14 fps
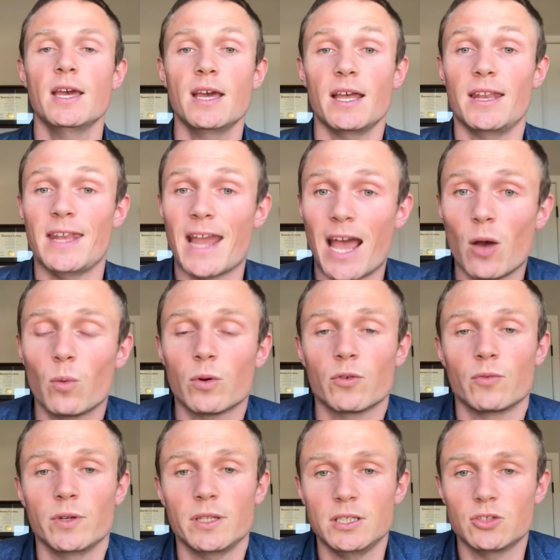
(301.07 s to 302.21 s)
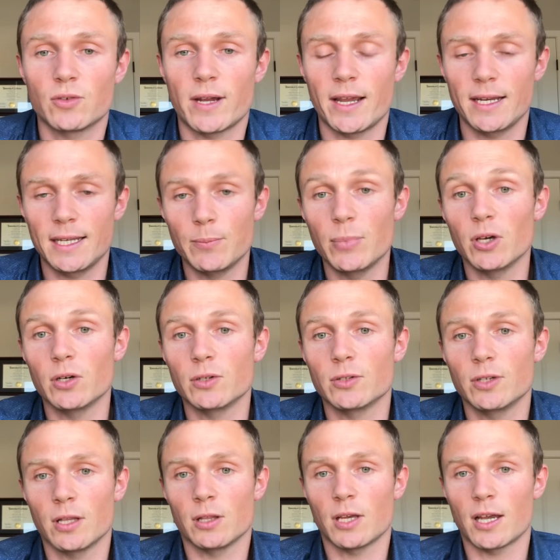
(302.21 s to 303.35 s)
now we're really trying to build
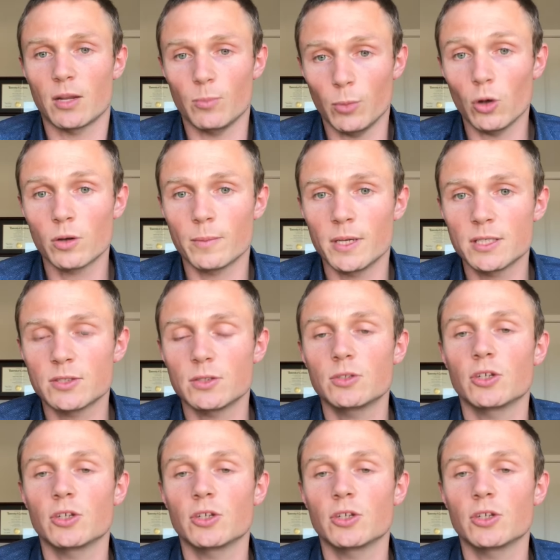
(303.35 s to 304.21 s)
a lot of bulk muscle.